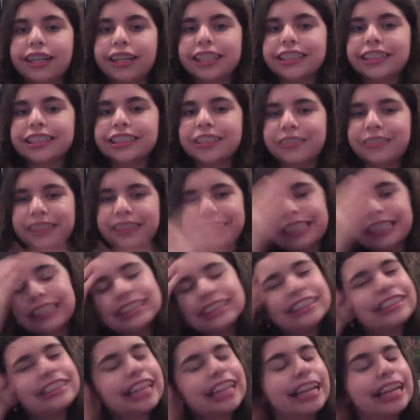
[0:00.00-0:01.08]
So it works as
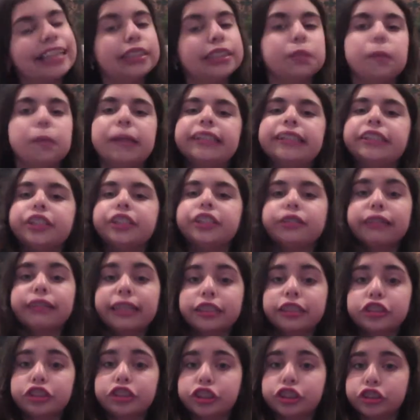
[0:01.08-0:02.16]
a setting spray, too, and
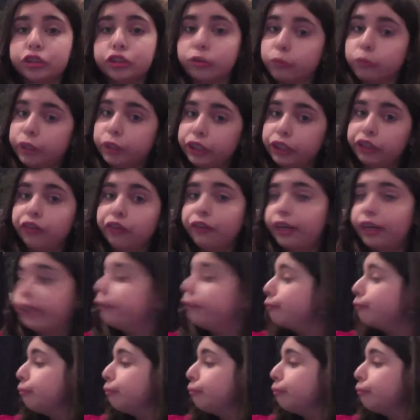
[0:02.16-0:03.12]
it's just really great.